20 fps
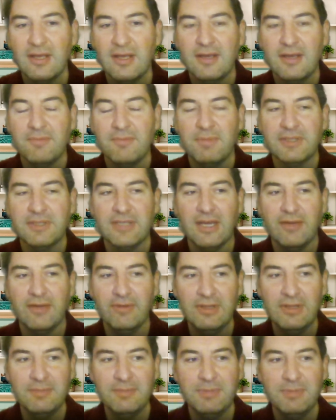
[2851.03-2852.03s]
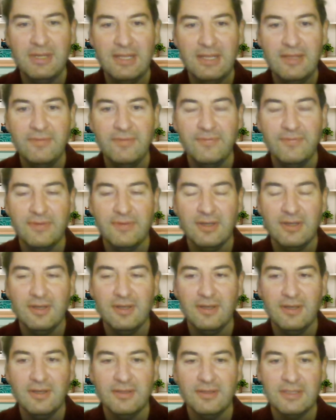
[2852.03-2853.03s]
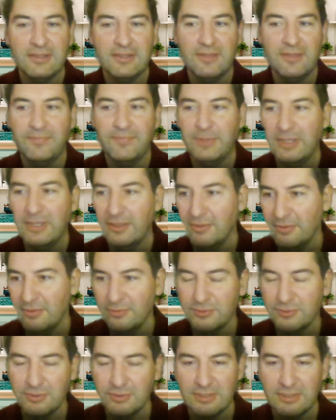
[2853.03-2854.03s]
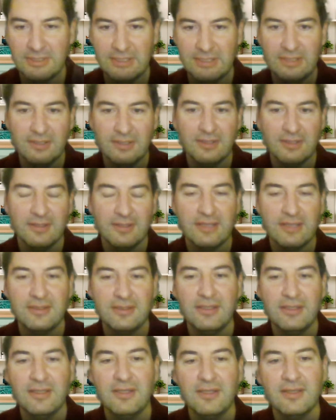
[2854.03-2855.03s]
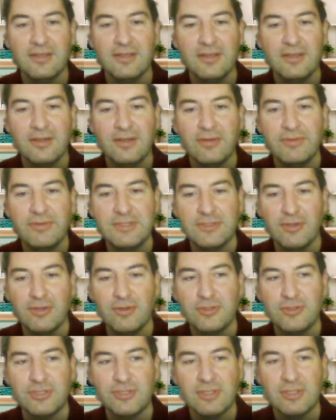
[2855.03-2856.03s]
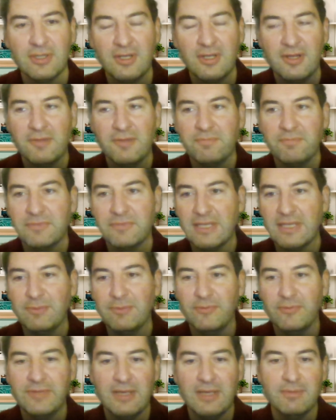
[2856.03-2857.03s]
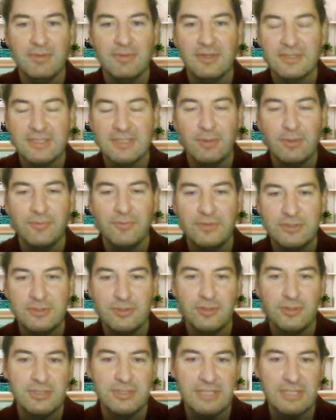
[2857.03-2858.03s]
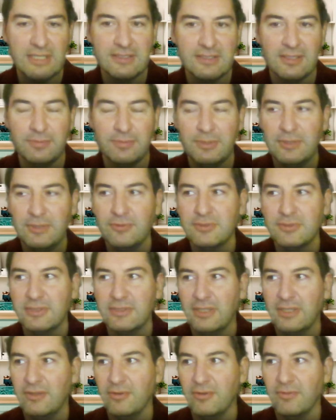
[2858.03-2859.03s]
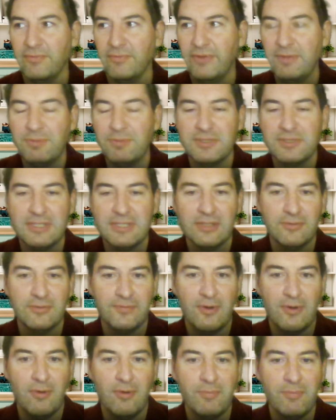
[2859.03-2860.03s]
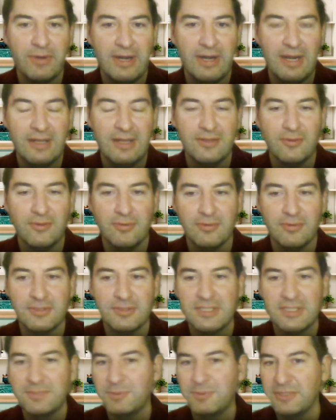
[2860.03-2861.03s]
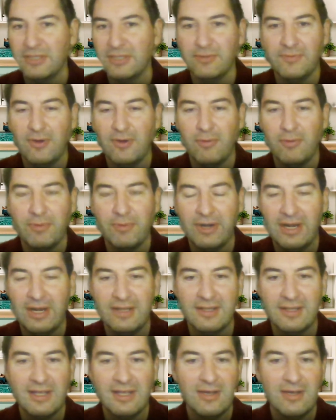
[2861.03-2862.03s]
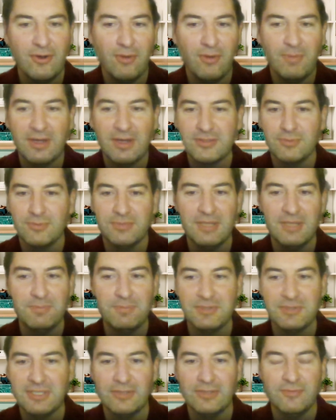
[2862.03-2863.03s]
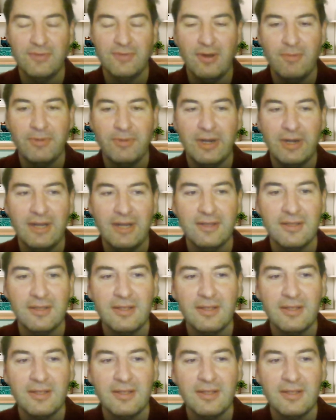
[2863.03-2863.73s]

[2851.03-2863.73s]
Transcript: But I really believe that if we also consider like the research, some of the research says that we use 3% of our brain or 6% of our brain or maximum 10% of our brain.